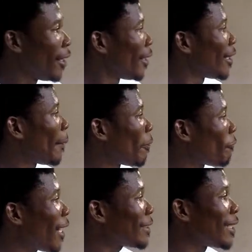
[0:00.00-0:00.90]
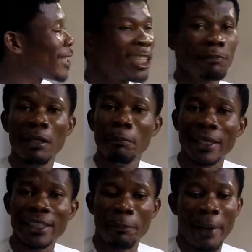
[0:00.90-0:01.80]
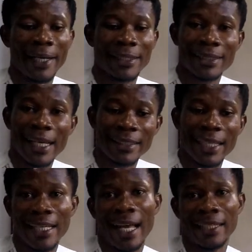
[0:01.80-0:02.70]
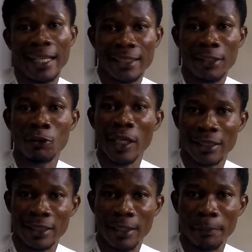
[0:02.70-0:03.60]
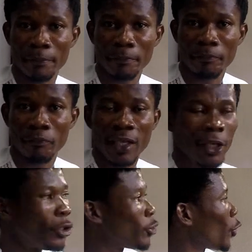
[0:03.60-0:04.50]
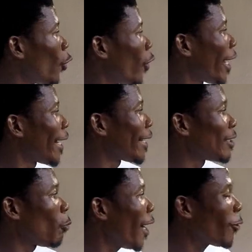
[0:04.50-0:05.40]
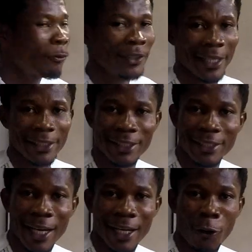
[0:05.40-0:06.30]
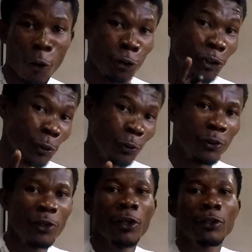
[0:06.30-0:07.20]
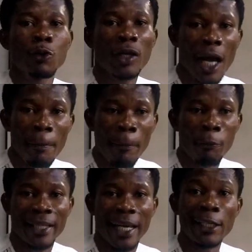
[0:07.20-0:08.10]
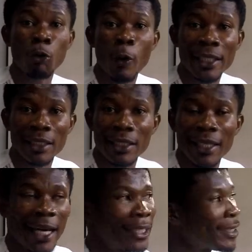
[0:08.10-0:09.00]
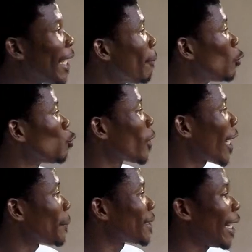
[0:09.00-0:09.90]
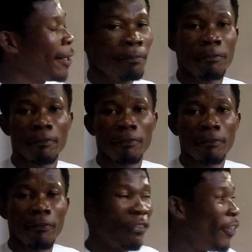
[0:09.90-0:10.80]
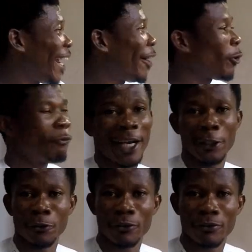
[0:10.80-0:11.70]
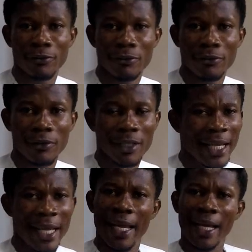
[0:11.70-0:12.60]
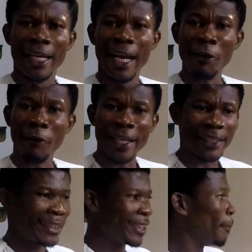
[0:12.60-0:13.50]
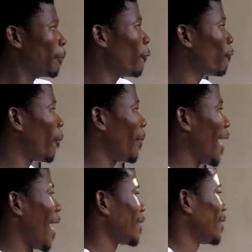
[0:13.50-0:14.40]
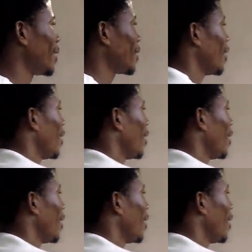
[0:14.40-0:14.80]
The preferred state is being measured by the sensors attached to the system. So it is the work of the engineer or you to come up with an equation that is able to capture the error value. Can I write a simple formula as this?